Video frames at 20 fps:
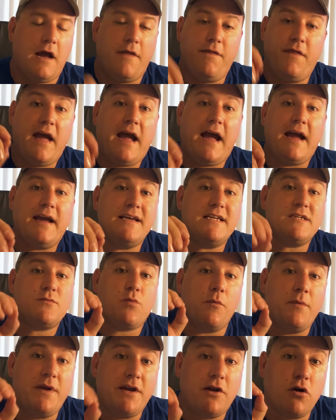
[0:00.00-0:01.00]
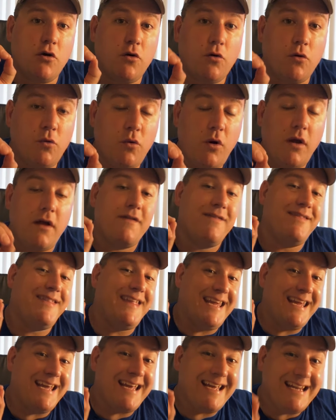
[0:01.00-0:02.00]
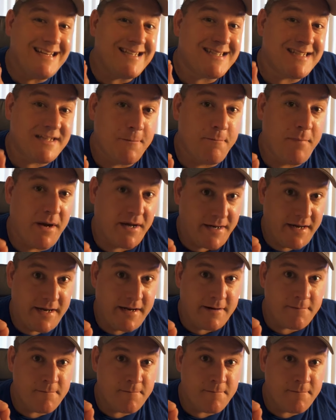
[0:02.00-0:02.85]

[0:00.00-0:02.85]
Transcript: And that is what we call the Insta-Buddy.